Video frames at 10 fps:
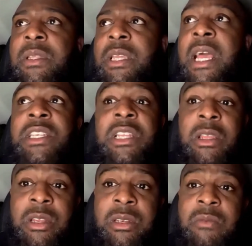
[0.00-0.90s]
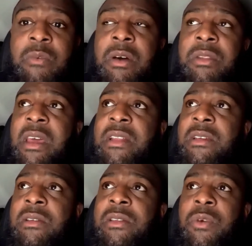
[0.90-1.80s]
he actually did well there
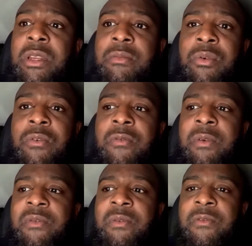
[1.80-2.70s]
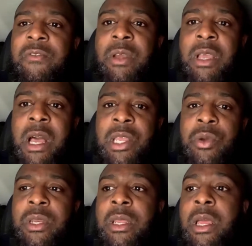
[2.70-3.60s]
to win the ball from Lukaku
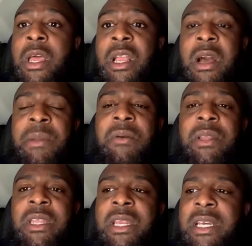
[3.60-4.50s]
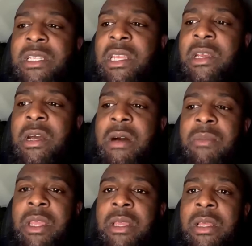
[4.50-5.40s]
and come out with it nicely and
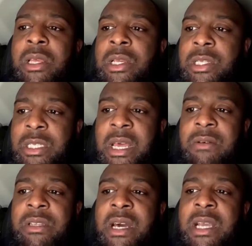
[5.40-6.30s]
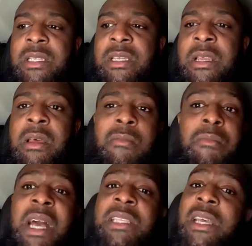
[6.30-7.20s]
calmly. So that was nice.
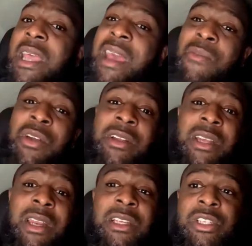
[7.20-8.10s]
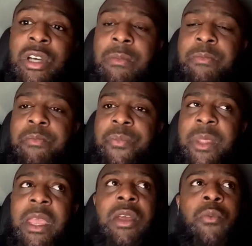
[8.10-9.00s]
Mata came on and done his job.
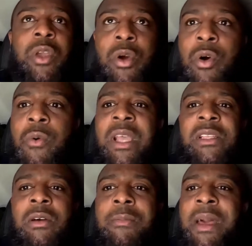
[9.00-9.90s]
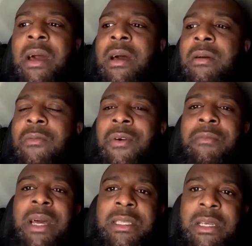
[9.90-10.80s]
We always look better when
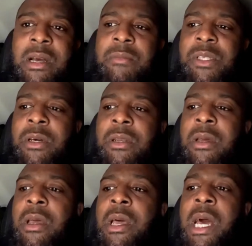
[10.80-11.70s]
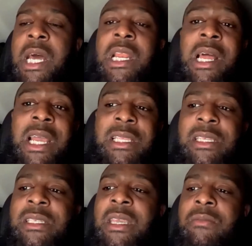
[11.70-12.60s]
Mata comes on. I'd like to
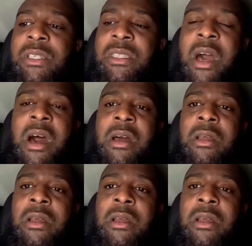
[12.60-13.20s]
see him start.